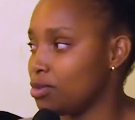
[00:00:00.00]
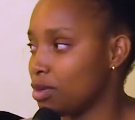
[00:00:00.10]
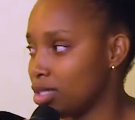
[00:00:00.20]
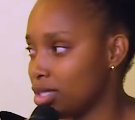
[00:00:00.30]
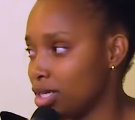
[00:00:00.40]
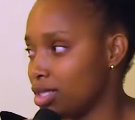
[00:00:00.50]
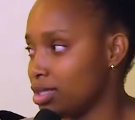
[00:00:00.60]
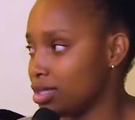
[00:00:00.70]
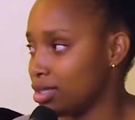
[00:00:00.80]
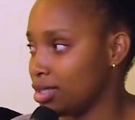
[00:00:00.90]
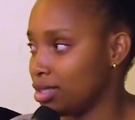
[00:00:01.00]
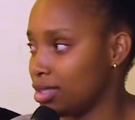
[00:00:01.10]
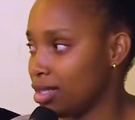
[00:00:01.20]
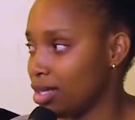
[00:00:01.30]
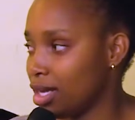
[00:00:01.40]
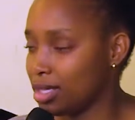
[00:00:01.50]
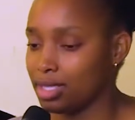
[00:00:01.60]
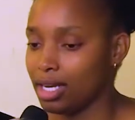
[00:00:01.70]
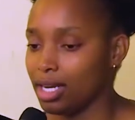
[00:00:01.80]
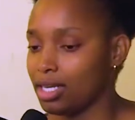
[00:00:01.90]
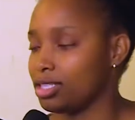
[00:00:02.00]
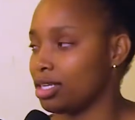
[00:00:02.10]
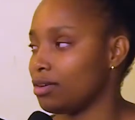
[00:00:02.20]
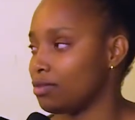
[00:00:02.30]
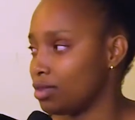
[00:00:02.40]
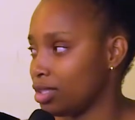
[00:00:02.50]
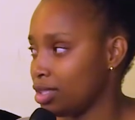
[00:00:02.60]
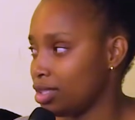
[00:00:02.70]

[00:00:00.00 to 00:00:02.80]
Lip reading: to attain that energy level.